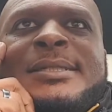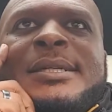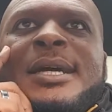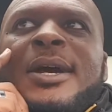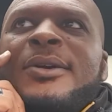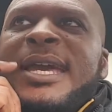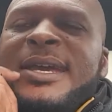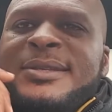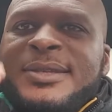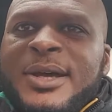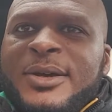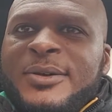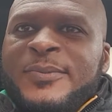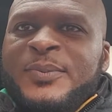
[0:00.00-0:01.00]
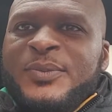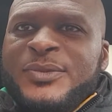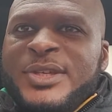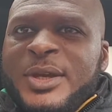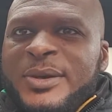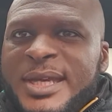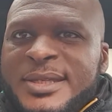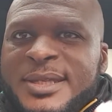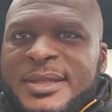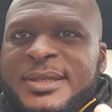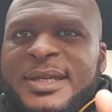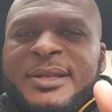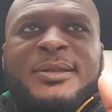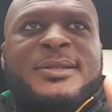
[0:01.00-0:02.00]
Okay, so here's the
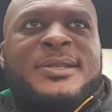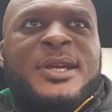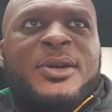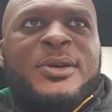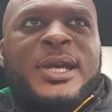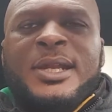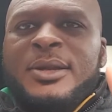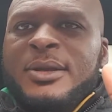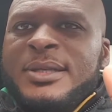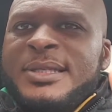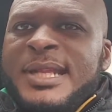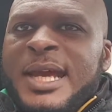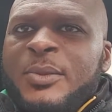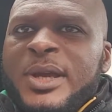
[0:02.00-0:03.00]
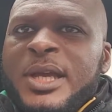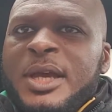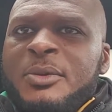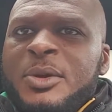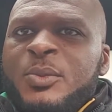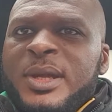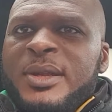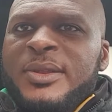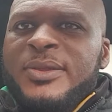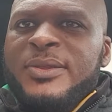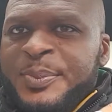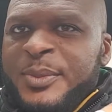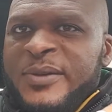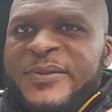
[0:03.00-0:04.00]
deal. So it looks like we're going with
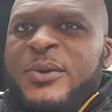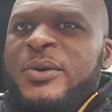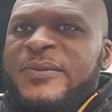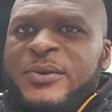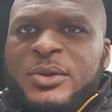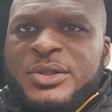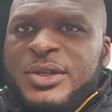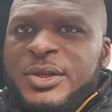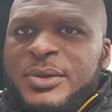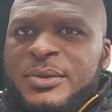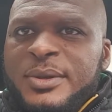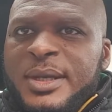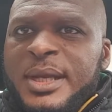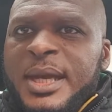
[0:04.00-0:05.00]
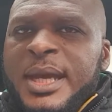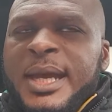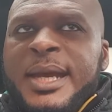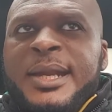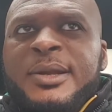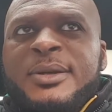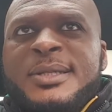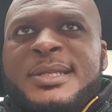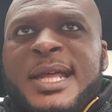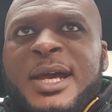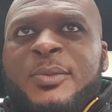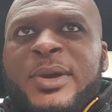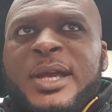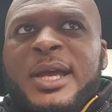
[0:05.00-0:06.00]
a 4-4-2, and it looks like
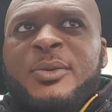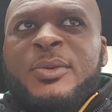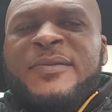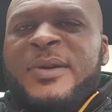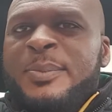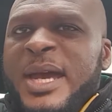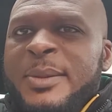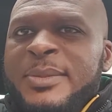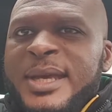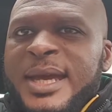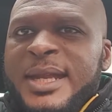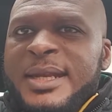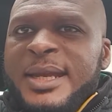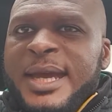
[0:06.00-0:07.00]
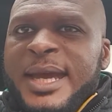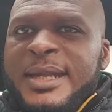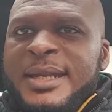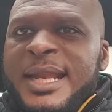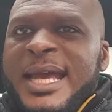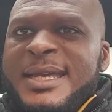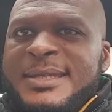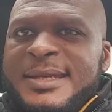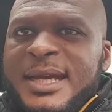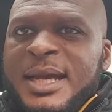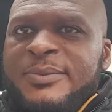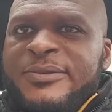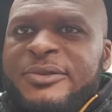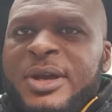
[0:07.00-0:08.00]
we're going with Aubameyang and Lacazette
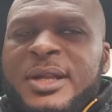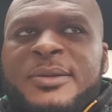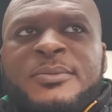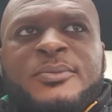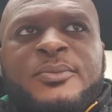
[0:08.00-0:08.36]
up front.